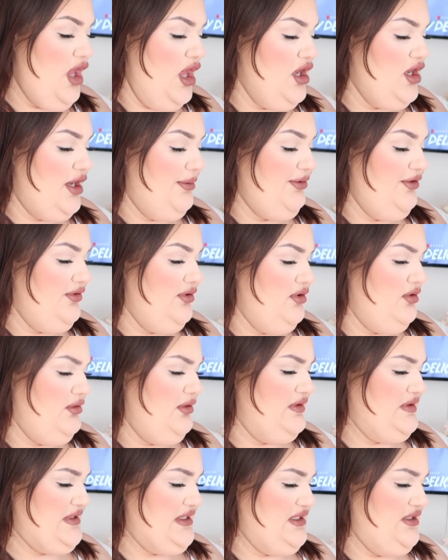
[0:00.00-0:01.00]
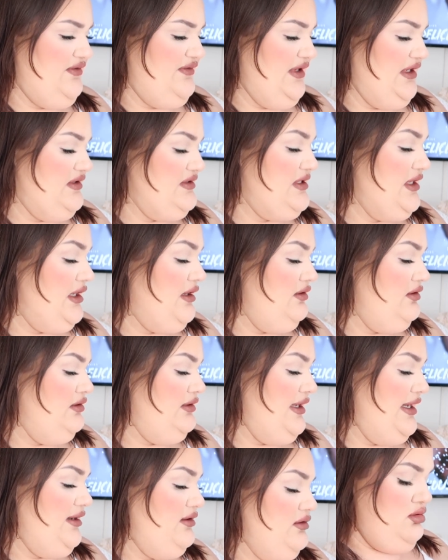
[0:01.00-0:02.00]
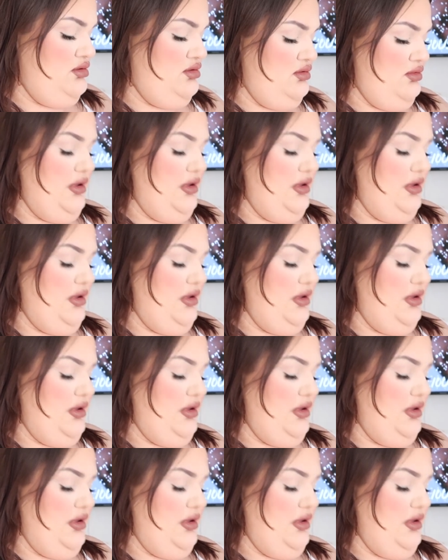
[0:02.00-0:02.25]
a couple what was it two videos ago now